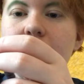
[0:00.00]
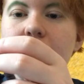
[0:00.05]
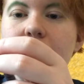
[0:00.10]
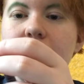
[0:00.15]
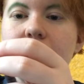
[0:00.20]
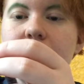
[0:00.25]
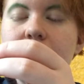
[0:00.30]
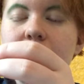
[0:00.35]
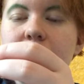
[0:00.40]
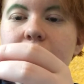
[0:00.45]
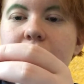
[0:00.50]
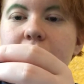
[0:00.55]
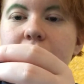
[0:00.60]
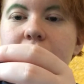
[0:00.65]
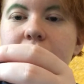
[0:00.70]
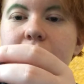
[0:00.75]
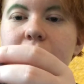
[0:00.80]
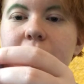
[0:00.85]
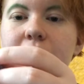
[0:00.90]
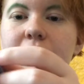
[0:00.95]

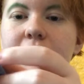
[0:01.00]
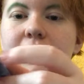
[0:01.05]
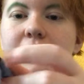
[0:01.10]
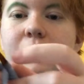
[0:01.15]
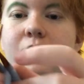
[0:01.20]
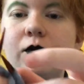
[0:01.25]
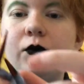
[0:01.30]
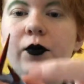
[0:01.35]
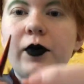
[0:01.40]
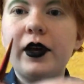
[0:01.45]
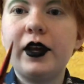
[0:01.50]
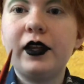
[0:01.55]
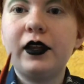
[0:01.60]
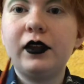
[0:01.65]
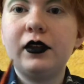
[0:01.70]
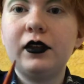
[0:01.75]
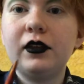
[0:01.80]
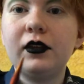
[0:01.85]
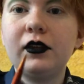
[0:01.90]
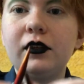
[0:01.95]
And
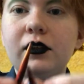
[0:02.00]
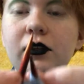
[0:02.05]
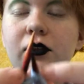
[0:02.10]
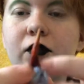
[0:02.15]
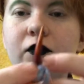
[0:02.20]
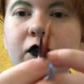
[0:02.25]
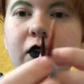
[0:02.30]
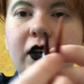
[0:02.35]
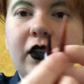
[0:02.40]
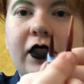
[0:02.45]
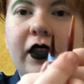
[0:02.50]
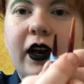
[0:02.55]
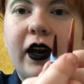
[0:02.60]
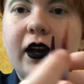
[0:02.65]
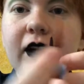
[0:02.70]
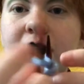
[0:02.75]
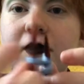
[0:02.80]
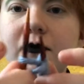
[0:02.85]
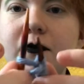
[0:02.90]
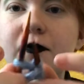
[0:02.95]
when you've done
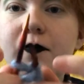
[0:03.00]
that,